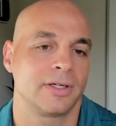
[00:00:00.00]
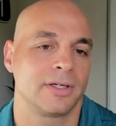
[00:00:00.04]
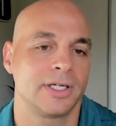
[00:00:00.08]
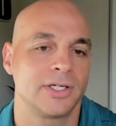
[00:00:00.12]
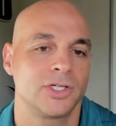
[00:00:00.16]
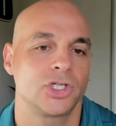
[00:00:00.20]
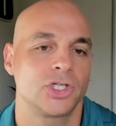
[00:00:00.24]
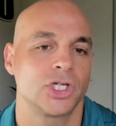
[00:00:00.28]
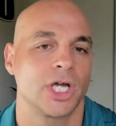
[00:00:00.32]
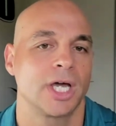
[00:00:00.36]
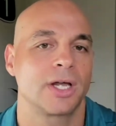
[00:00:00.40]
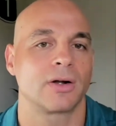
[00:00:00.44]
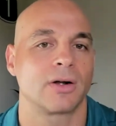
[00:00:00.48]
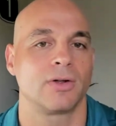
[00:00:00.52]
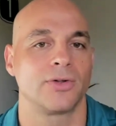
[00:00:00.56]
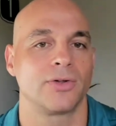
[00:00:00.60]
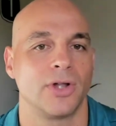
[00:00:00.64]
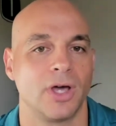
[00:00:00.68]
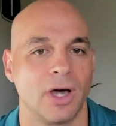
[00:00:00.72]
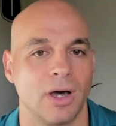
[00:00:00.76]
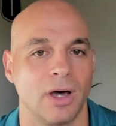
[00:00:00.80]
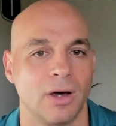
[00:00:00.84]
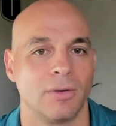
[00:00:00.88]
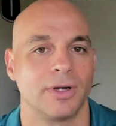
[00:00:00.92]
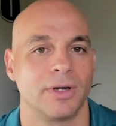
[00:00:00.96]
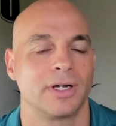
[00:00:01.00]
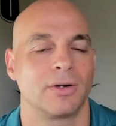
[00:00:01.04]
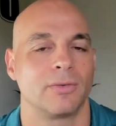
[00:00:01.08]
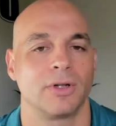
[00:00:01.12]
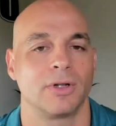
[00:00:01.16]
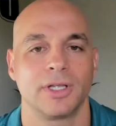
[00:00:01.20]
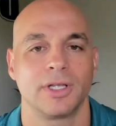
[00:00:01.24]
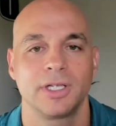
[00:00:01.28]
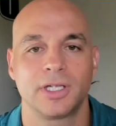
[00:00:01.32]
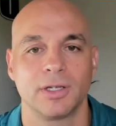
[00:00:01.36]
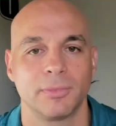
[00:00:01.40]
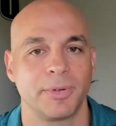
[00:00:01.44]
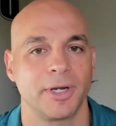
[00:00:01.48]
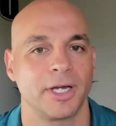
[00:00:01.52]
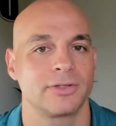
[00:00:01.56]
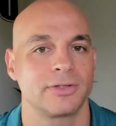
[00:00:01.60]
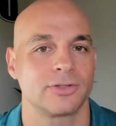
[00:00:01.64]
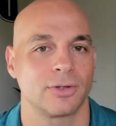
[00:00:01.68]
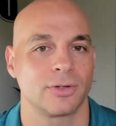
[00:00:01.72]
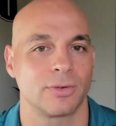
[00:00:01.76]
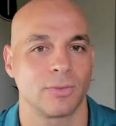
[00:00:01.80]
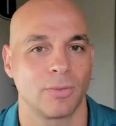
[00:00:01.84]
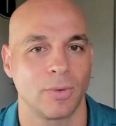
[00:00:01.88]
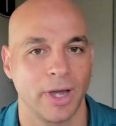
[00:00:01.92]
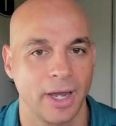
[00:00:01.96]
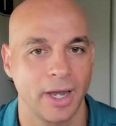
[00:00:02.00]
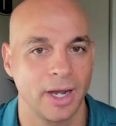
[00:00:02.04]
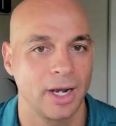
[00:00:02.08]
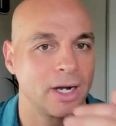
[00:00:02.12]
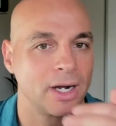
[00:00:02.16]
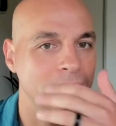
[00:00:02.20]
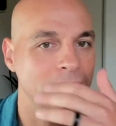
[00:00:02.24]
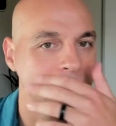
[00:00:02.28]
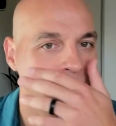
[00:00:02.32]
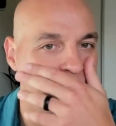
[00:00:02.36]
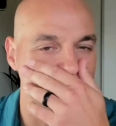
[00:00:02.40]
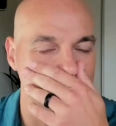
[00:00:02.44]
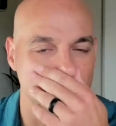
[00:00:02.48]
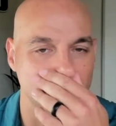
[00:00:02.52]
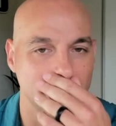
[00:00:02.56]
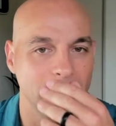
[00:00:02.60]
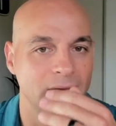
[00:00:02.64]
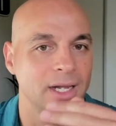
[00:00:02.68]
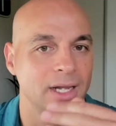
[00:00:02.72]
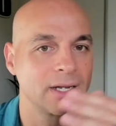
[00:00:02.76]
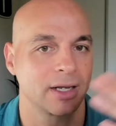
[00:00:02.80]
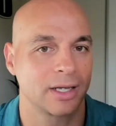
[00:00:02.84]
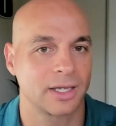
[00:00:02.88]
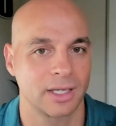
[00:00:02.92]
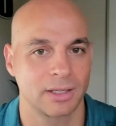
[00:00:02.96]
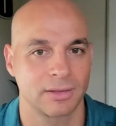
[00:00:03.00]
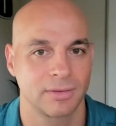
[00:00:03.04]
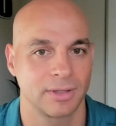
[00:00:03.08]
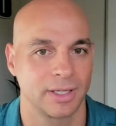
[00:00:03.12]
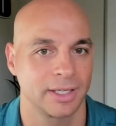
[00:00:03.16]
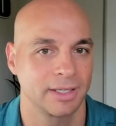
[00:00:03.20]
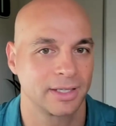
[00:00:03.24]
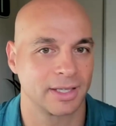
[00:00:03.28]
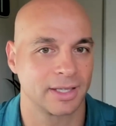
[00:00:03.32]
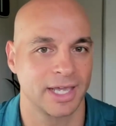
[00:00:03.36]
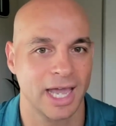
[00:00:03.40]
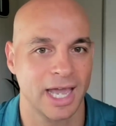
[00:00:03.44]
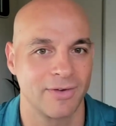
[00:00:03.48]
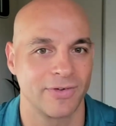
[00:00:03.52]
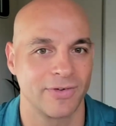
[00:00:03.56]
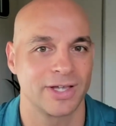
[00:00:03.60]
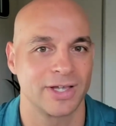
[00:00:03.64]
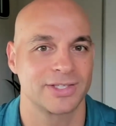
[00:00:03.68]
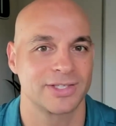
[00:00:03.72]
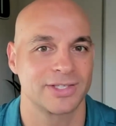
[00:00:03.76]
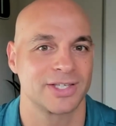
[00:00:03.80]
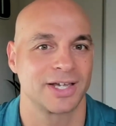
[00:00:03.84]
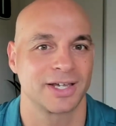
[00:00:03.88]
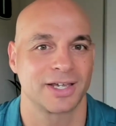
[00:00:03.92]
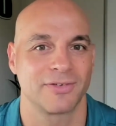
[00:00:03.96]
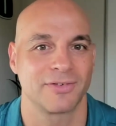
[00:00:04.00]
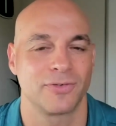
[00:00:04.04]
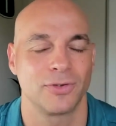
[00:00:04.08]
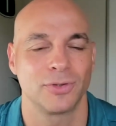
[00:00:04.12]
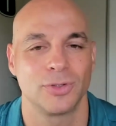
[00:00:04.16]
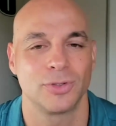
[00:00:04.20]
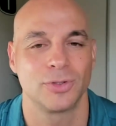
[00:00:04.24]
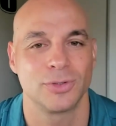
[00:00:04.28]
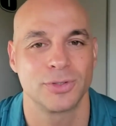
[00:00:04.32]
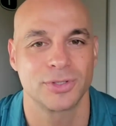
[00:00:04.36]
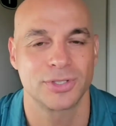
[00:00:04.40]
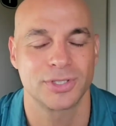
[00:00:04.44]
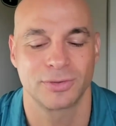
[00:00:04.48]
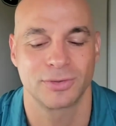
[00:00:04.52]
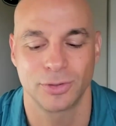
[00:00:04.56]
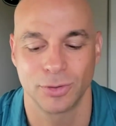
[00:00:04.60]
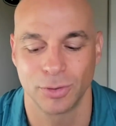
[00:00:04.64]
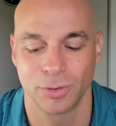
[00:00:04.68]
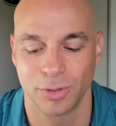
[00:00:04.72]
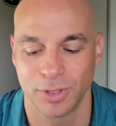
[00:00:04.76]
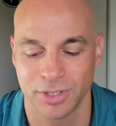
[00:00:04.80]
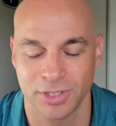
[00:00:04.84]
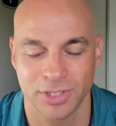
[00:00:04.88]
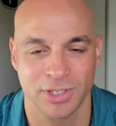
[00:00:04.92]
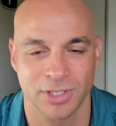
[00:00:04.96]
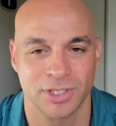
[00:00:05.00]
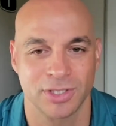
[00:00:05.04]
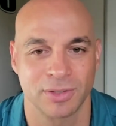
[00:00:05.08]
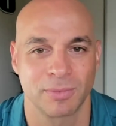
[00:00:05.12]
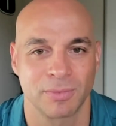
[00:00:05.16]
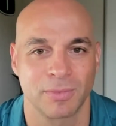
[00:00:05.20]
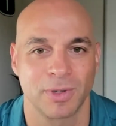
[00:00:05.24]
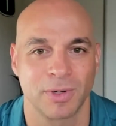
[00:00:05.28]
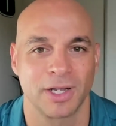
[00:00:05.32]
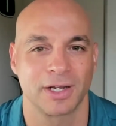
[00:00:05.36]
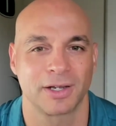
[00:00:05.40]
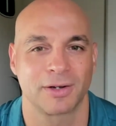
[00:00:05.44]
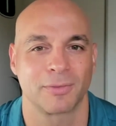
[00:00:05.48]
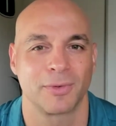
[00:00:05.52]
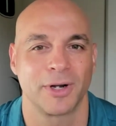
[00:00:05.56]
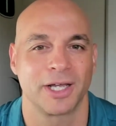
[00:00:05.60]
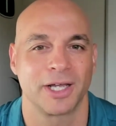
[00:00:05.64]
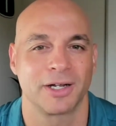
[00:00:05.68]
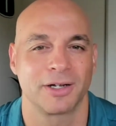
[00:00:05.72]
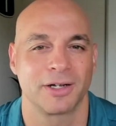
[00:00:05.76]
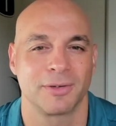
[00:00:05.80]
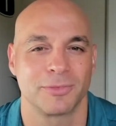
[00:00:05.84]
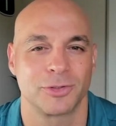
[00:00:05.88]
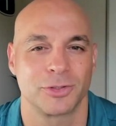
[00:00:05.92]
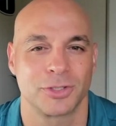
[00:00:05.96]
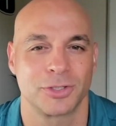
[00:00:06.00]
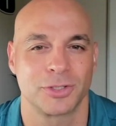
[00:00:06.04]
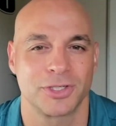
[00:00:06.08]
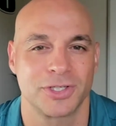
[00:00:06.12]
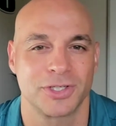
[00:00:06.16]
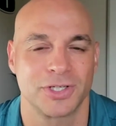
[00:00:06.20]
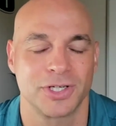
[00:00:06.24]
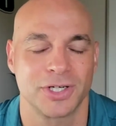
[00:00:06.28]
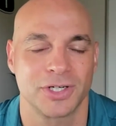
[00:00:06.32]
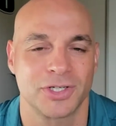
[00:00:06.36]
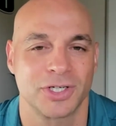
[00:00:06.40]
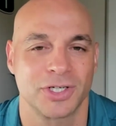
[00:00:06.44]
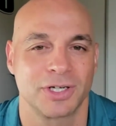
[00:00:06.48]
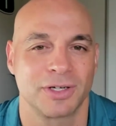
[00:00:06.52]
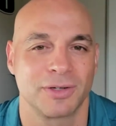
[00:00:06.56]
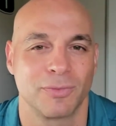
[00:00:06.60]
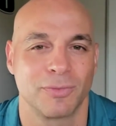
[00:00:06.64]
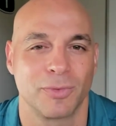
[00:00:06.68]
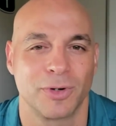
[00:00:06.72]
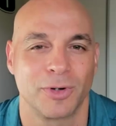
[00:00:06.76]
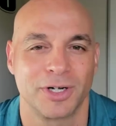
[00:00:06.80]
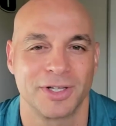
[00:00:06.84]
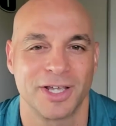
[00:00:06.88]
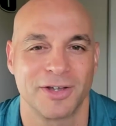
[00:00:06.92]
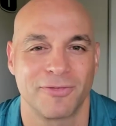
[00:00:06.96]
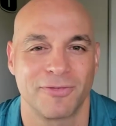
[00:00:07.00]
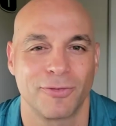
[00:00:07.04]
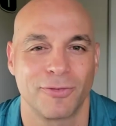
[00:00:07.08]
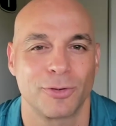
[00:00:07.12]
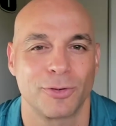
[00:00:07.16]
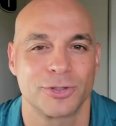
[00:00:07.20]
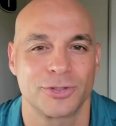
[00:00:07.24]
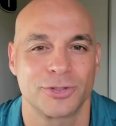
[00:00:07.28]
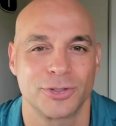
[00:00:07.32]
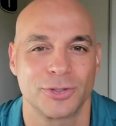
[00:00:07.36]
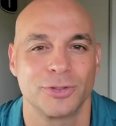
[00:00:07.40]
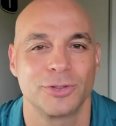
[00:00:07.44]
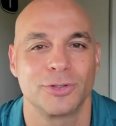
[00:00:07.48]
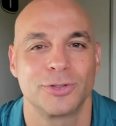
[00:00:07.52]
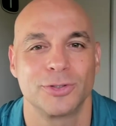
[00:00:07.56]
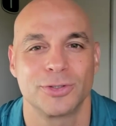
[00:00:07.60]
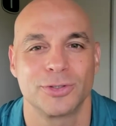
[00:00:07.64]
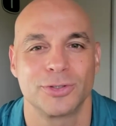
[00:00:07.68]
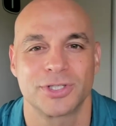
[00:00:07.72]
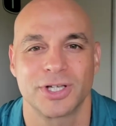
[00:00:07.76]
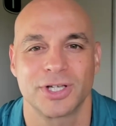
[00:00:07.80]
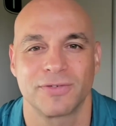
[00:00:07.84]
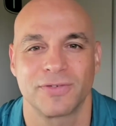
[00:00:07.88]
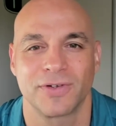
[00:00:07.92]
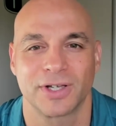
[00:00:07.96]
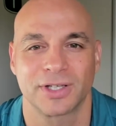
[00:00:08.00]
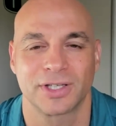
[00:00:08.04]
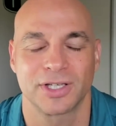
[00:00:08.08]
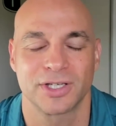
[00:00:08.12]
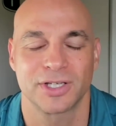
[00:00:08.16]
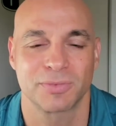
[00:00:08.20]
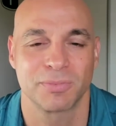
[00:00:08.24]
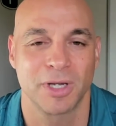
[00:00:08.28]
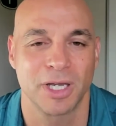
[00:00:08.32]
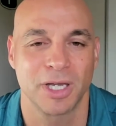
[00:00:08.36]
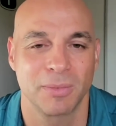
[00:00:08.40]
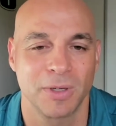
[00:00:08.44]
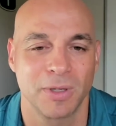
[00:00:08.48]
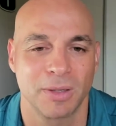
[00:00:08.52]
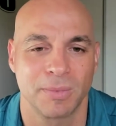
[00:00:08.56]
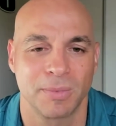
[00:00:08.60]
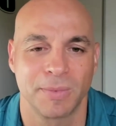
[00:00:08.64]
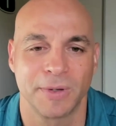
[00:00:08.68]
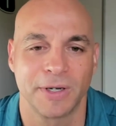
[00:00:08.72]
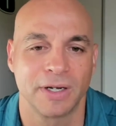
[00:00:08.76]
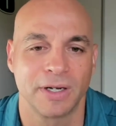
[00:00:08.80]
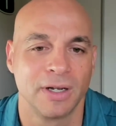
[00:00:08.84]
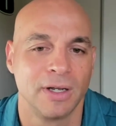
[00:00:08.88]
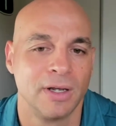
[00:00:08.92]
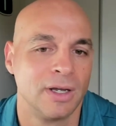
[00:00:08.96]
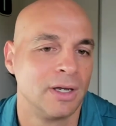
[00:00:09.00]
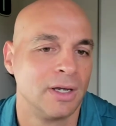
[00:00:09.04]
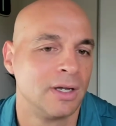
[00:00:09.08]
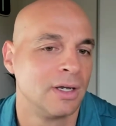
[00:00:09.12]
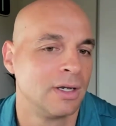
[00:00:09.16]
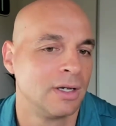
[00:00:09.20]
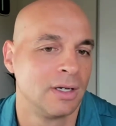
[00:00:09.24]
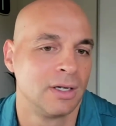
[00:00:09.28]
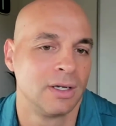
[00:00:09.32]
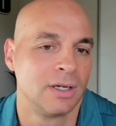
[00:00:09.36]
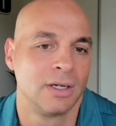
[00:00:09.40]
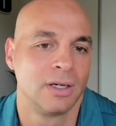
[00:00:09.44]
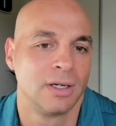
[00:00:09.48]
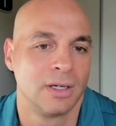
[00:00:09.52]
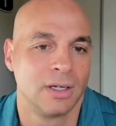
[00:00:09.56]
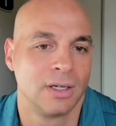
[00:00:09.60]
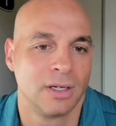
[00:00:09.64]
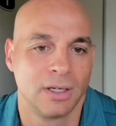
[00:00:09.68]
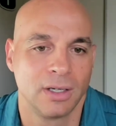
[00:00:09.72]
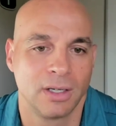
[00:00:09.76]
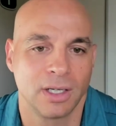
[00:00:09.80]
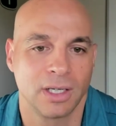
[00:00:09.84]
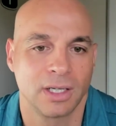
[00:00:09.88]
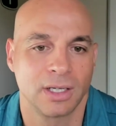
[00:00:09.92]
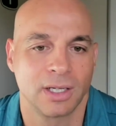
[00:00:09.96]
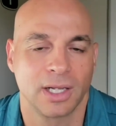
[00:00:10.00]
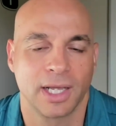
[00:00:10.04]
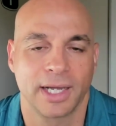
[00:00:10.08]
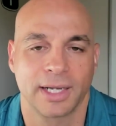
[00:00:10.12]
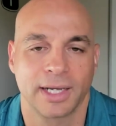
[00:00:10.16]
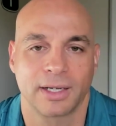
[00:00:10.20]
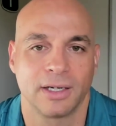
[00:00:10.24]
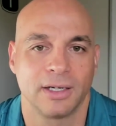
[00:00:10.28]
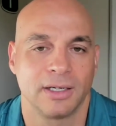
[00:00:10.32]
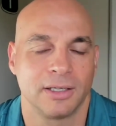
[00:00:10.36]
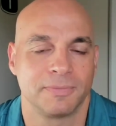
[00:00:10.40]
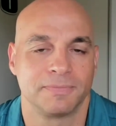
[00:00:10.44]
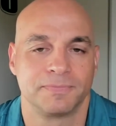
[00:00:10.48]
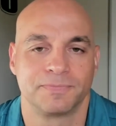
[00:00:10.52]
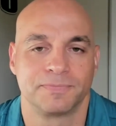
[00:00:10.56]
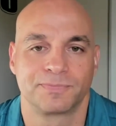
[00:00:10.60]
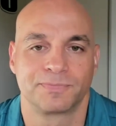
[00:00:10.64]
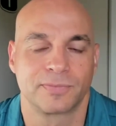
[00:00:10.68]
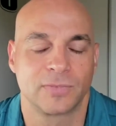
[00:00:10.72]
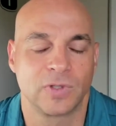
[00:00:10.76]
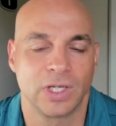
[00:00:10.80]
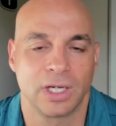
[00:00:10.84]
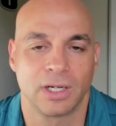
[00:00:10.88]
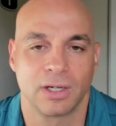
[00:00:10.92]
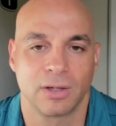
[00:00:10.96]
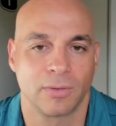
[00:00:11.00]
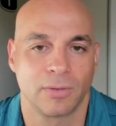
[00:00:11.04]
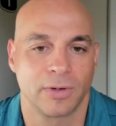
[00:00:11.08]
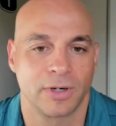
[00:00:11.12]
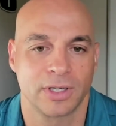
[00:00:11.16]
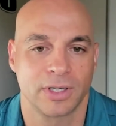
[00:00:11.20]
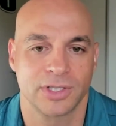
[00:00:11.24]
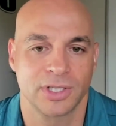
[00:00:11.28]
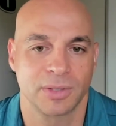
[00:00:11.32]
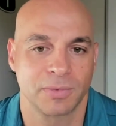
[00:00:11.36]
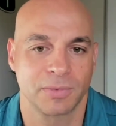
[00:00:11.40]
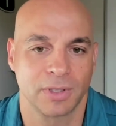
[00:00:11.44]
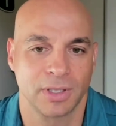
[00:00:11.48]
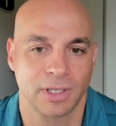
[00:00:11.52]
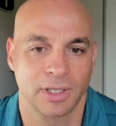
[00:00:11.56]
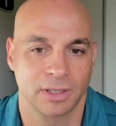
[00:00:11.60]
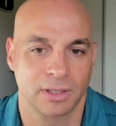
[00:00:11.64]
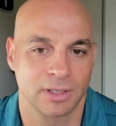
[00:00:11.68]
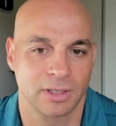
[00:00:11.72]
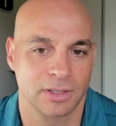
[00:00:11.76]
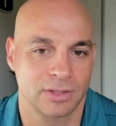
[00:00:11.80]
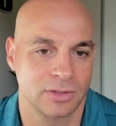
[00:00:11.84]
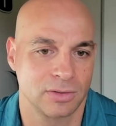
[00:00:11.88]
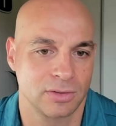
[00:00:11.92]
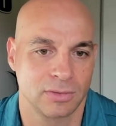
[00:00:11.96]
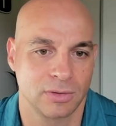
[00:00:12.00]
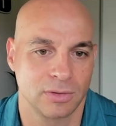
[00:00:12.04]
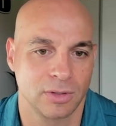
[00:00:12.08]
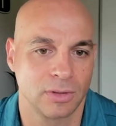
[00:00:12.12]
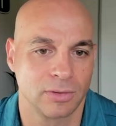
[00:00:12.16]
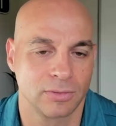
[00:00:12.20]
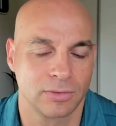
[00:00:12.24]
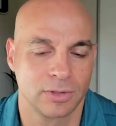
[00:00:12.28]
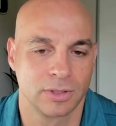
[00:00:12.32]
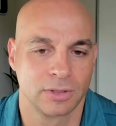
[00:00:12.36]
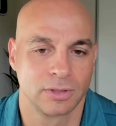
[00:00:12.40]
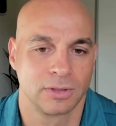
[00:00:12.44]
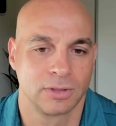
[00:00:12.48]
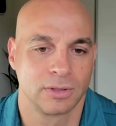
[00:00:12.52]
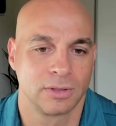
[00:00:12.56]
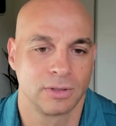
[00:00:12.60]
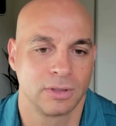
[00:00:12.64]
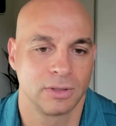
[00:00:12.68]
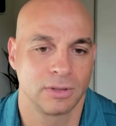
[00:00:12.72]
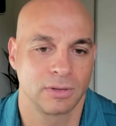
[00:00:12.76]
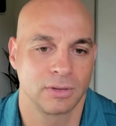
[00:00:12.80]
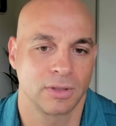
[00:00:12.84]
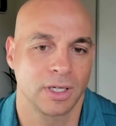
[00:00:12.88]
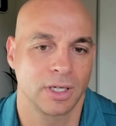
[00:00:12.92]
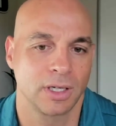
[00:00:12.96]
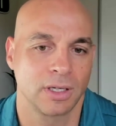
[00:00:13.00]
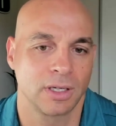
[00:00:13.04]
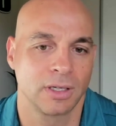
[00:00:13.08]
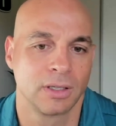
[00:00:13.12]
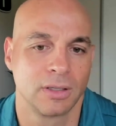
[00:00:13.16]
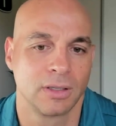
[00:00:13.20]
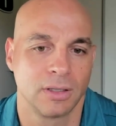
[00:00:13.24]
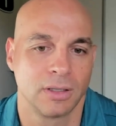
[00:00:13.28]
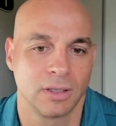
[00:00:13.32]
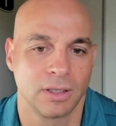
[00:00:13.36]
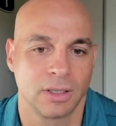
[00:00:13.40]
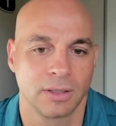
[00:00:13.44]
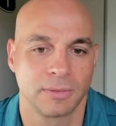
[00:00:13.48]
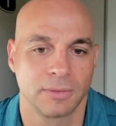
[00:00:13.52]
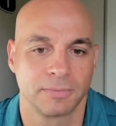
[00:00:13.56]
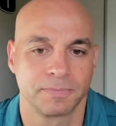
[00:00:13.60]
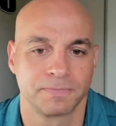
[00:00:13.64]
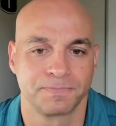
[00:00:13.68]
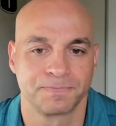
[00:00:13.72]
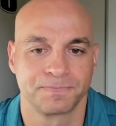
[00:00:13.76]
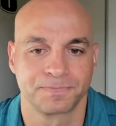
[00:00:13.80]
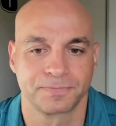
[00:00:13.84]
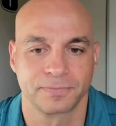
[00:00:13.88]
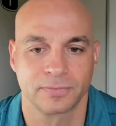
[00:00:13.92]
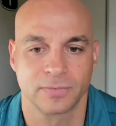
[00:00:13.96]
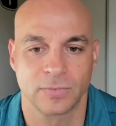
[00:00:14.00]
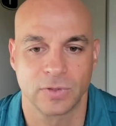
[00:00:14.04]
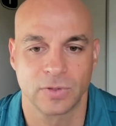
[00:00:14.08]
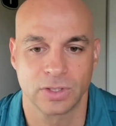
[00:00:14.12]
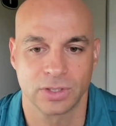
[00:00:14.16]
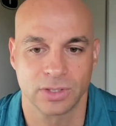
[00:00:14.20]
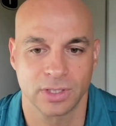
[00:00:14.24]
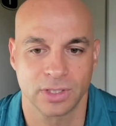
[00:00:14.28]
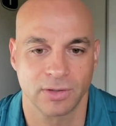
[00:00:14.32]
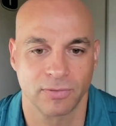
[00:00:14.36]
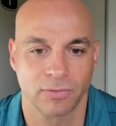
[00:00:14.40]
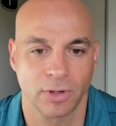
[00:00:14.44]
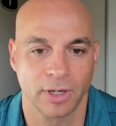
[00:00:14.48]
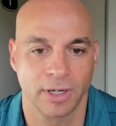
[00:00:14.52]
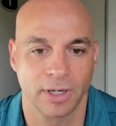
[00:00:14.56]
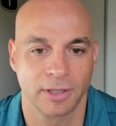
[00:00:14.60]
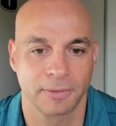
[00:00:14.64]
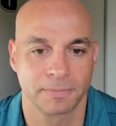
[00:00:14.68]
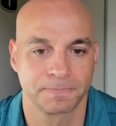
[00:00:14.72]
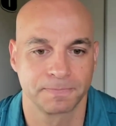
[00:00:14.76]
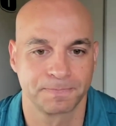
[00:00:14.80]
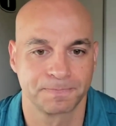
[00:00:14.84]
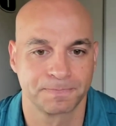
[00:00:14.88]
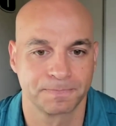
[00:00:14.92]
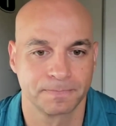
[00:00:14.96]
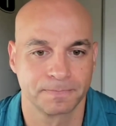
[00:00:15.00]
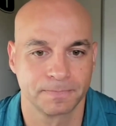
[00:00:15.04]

in general, no. It really depends on where. There's a lot of like caveats, like if you do this in some like random jurisdiction where they force you to do stuff like this, maybe, but in like Delaware or something like this, you don't. Okay, just FYI.